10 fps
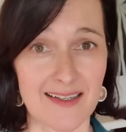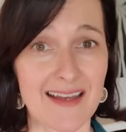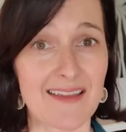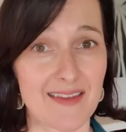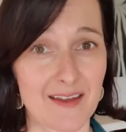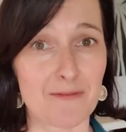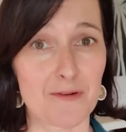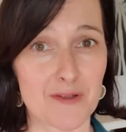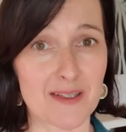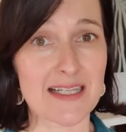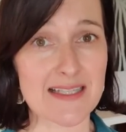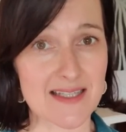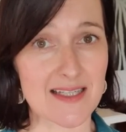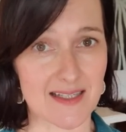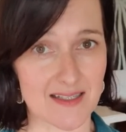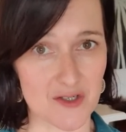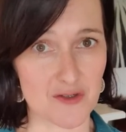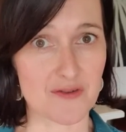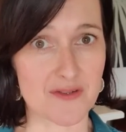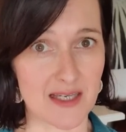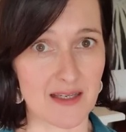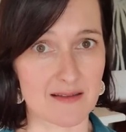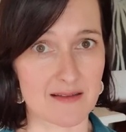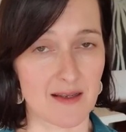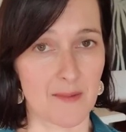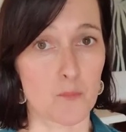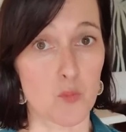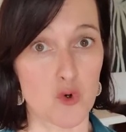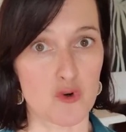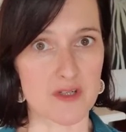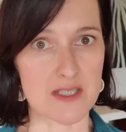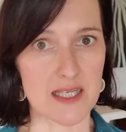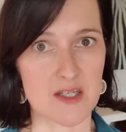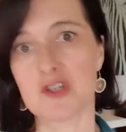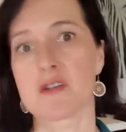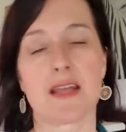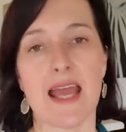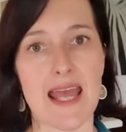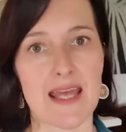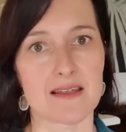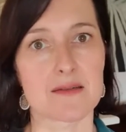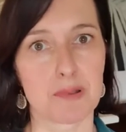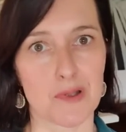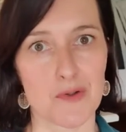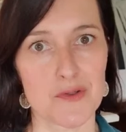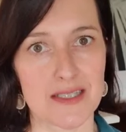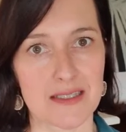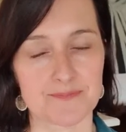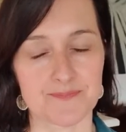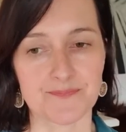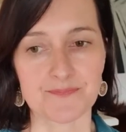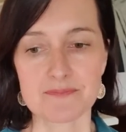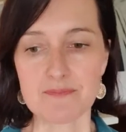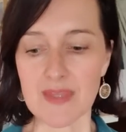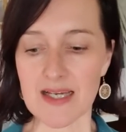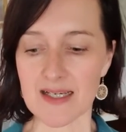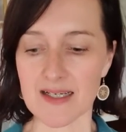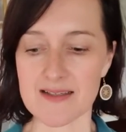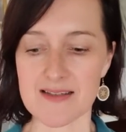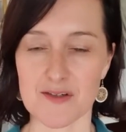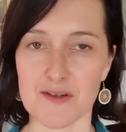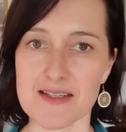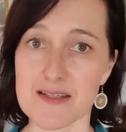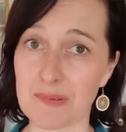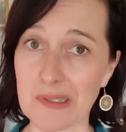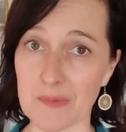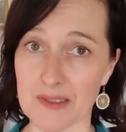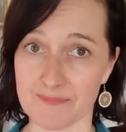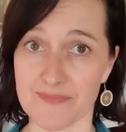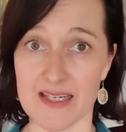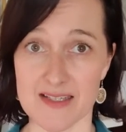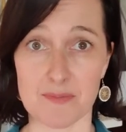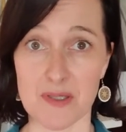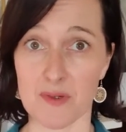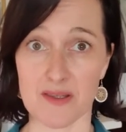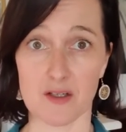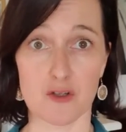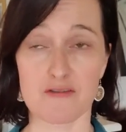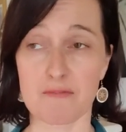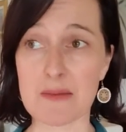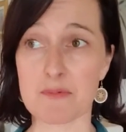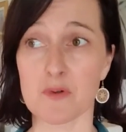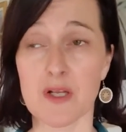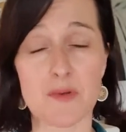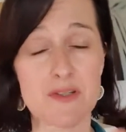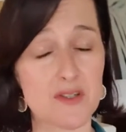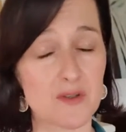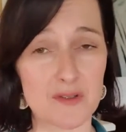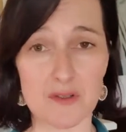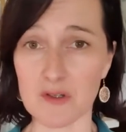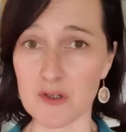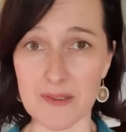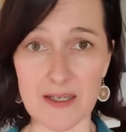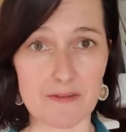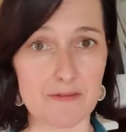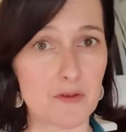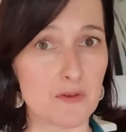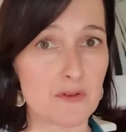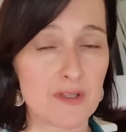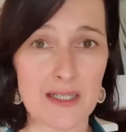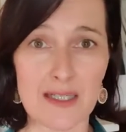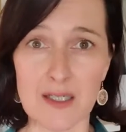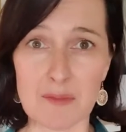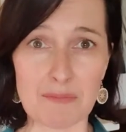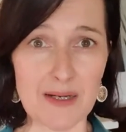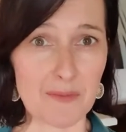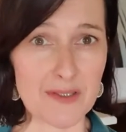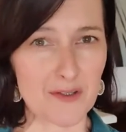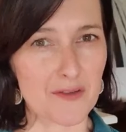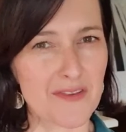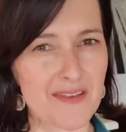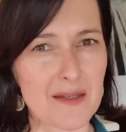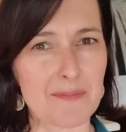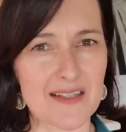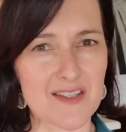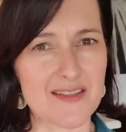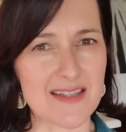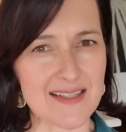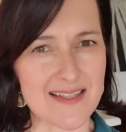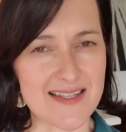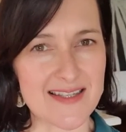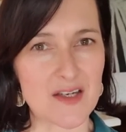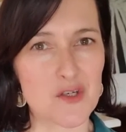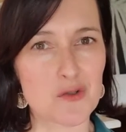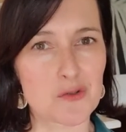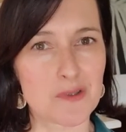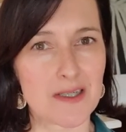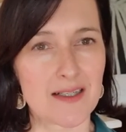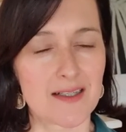and therefore it leads to gut issues and water retention and bloating. So that's a big one. That is a big one that a lot of people, we talk a lot about food, but we don't often think about just that essential